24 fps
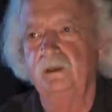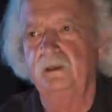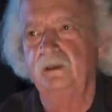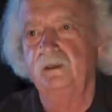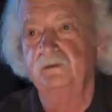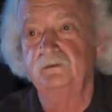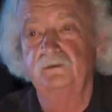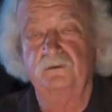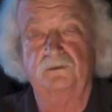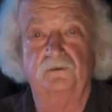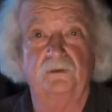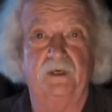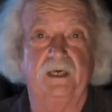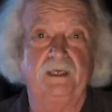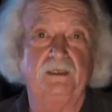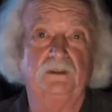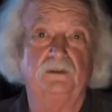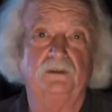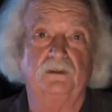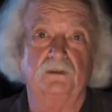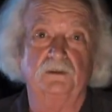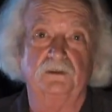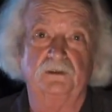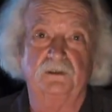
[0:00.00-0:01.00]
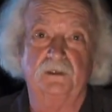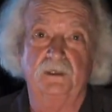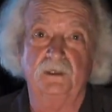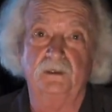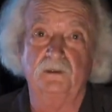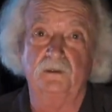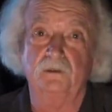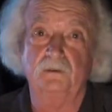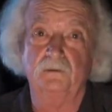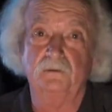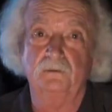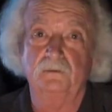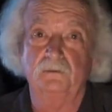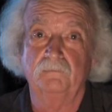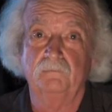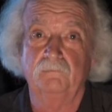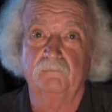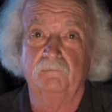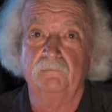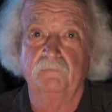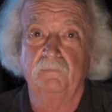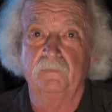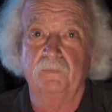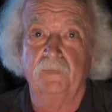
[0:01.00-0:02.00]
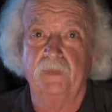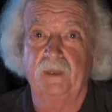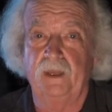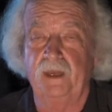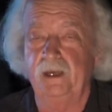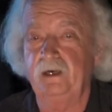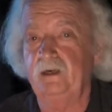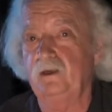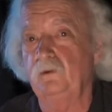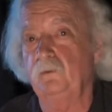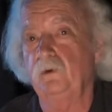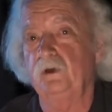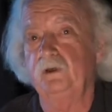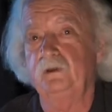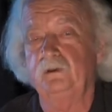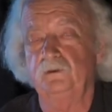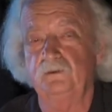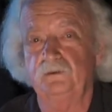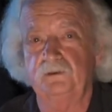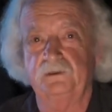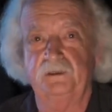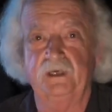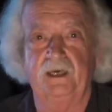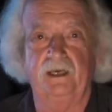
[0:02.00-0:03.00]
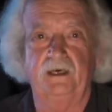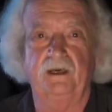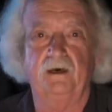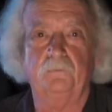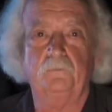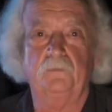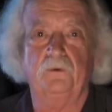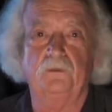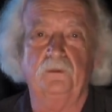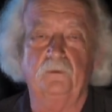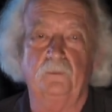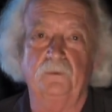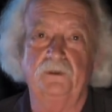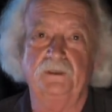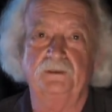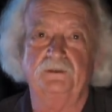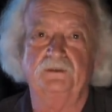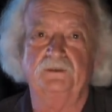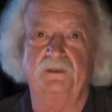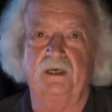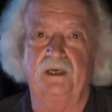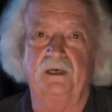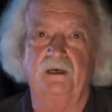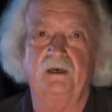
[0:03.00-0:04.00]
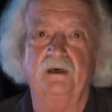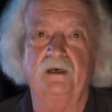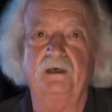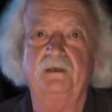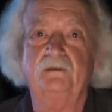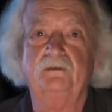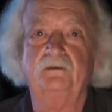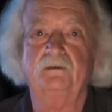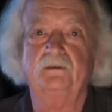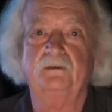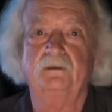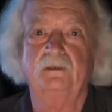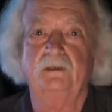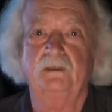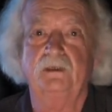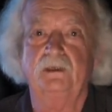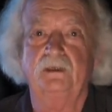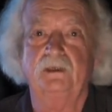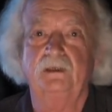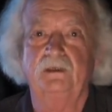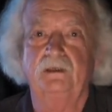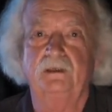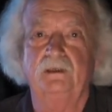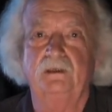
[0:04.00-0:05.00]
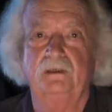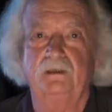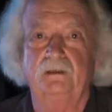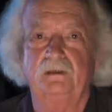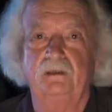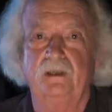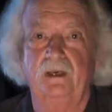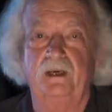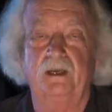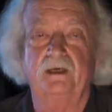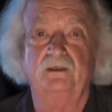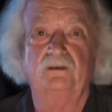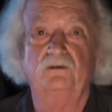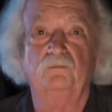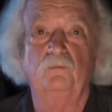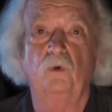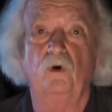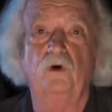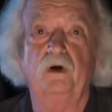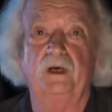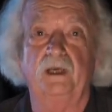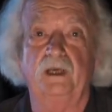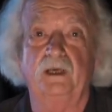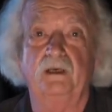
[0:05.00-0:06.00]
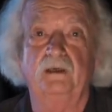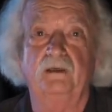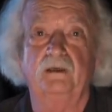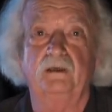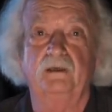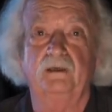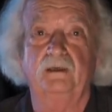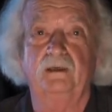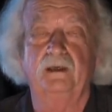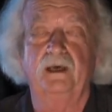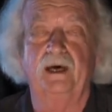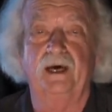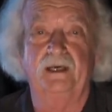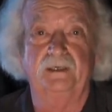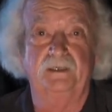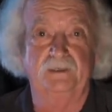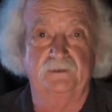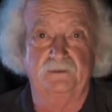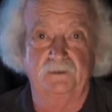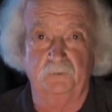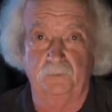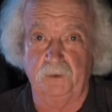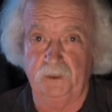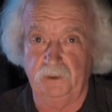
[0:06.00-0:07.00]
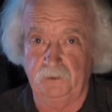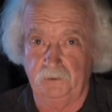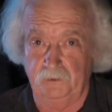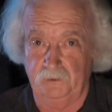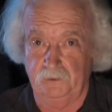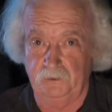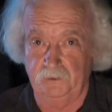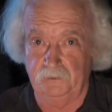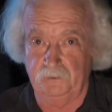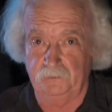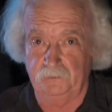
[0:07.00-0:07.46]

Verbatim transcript: Stranger still, anyone who stayed up with the prince that night the next morning had disappeared.